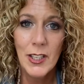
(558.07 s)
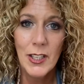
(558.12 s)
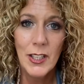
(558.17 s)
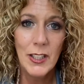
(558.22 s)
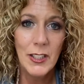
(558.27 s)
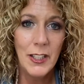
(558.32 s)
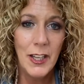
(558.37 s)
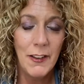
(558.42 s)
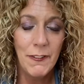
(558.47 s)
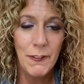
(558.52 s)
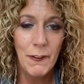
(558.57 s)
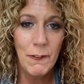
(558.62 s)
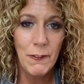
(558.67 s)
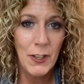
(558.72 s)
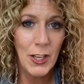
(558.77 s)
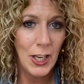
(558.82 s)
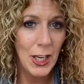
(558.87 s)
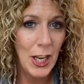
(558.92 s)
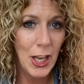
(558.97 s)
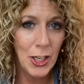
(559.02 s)
a life of
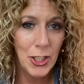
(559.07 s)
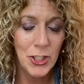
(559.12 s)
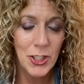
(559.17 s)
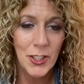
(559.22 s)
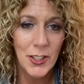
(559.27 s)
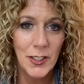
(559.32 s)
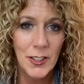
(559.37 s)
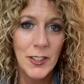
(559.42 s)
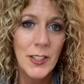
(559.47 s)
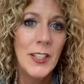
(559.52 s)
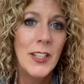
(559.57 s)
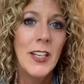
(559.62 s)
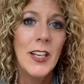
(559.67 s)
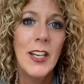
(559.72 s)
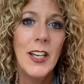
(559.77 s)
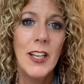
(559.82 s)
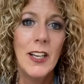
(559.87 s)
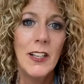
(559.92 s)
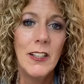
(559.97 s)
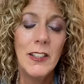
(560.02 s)
connection,
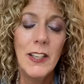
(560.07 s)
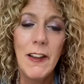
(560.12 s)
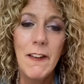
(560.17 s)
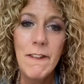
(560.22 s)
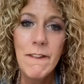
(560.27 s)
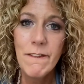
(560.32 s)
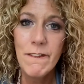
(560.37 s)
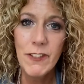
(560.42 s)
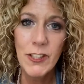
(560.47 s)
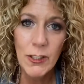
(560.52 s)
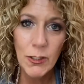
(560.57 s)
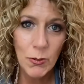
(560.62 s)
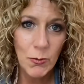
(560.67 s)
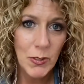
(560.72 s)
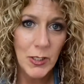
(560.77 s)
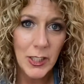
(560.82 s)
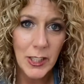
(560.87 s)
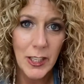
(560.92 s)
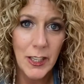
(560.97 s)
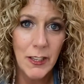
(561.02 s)
and a life filled
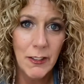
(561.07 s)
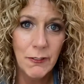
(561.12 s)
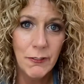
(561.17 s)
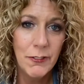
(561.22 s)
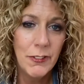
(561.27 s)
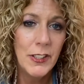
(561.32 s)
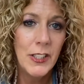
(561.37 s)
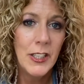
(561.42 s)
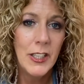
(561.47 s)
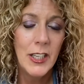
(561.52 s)
with love.